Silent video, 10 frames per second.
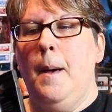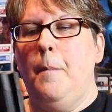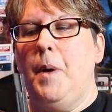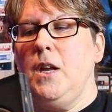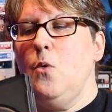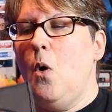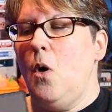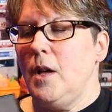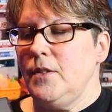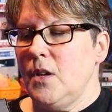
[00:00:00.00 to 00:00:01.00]
but you
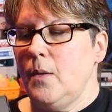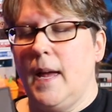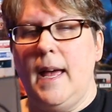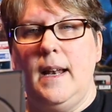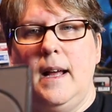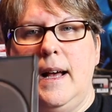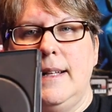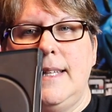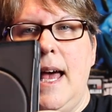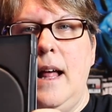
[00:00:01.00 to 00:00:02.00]
also get a
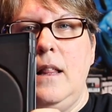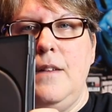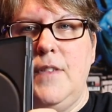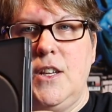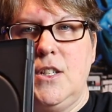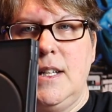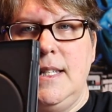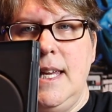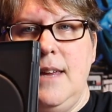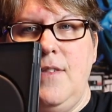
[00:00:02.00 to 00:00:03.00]

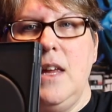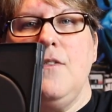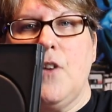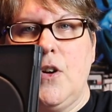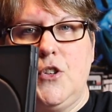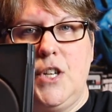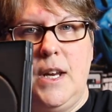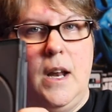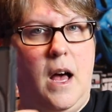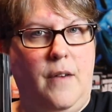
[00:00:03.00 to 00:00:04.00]
TV
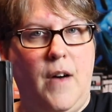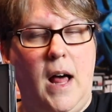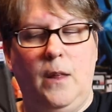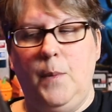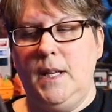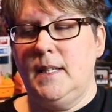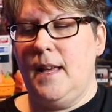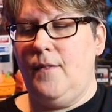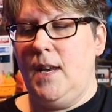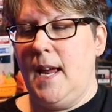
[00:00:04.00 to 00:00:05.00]
version of Halloween
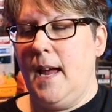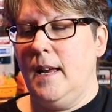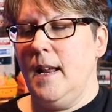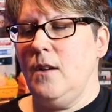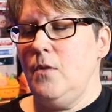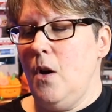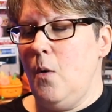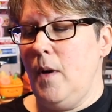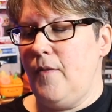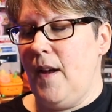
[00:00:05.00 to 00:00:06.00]
78. And I don't
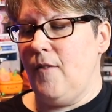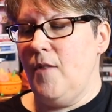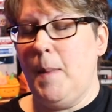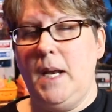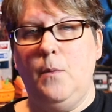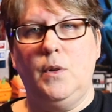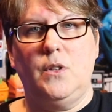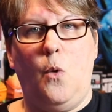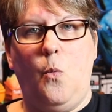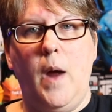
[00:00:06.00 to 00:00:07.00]
know if everybody was
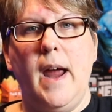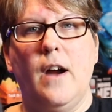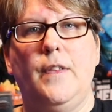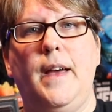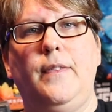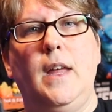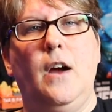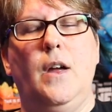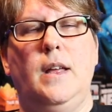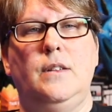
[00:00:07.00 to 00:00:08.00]
aware that
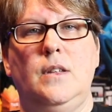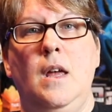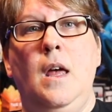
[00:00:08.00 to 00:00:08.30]
there is